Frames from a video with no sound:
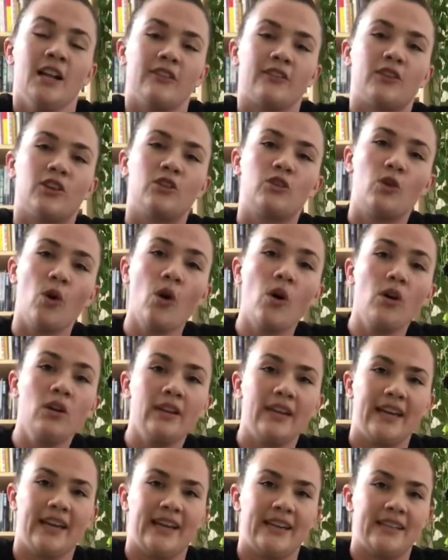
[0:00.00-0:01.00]
The goal
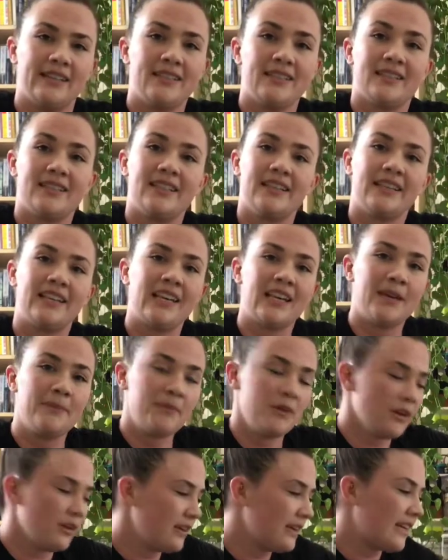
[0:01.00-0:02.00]
is to keep
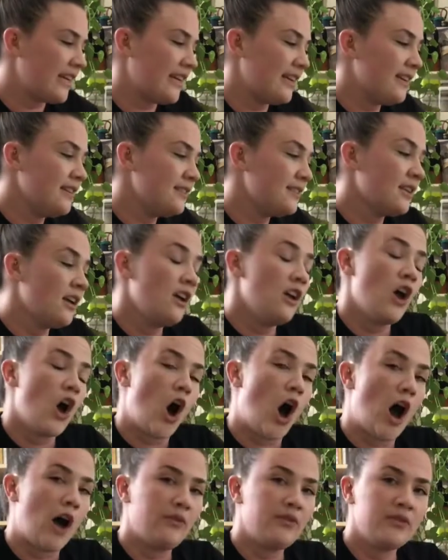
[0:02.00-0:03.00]
your knees
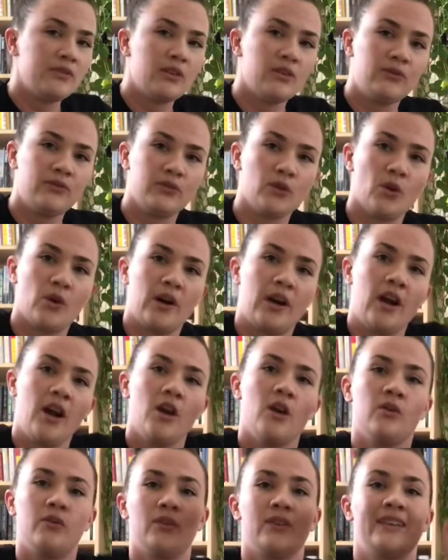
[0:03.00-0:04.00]
off of the floor
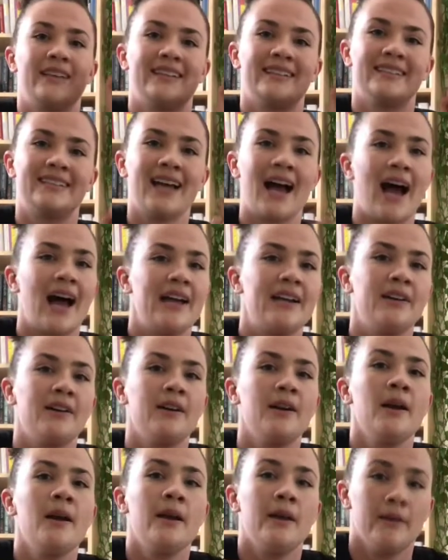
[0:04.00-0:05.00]
for the
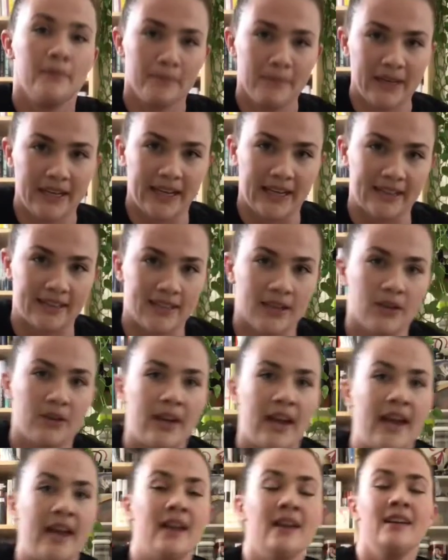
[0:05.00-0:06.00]
entire minute,
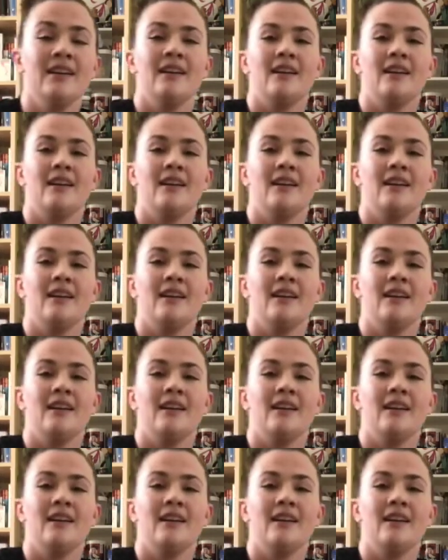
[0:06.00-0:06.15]
okay?